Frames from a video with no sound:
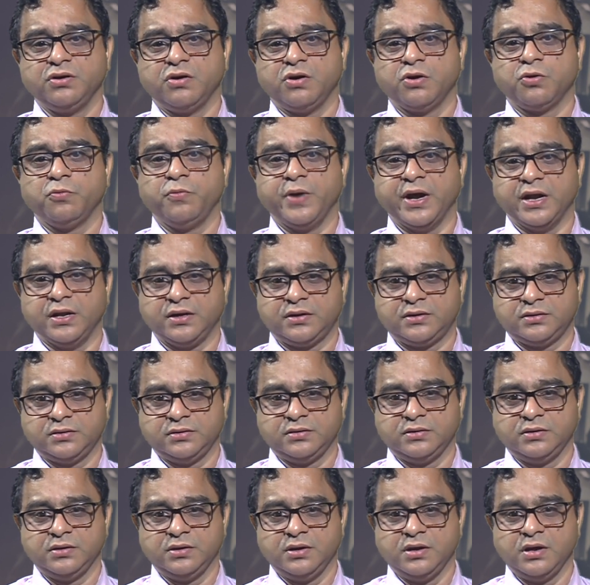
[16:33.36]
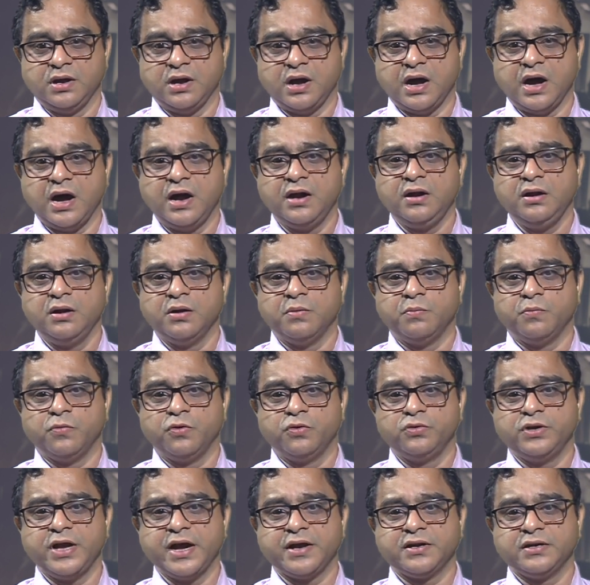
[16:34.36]
or wealth are
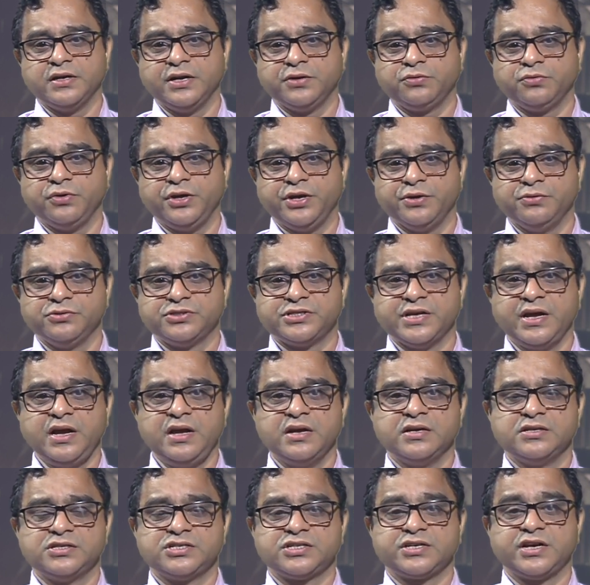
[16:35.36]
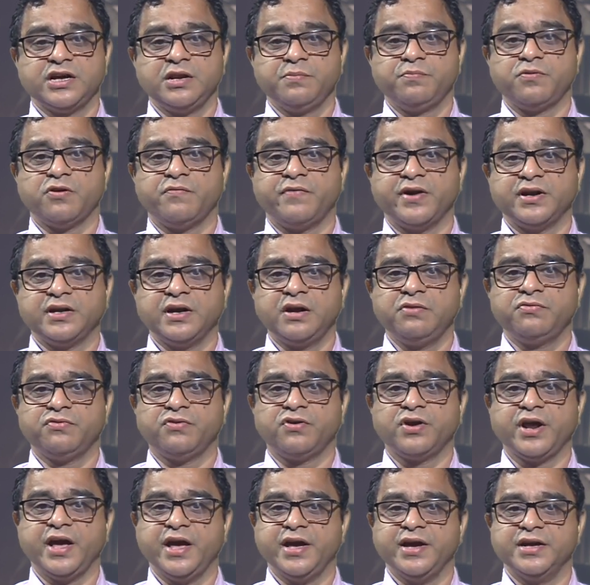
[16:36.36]
more likely to use a skilled provider
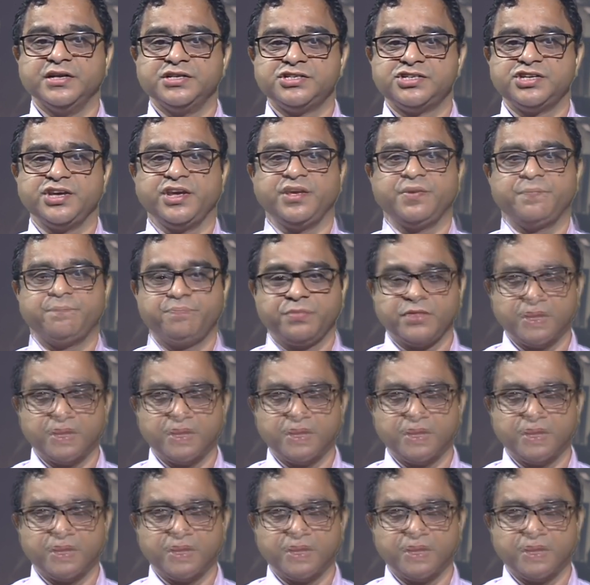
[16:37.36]
for ANC.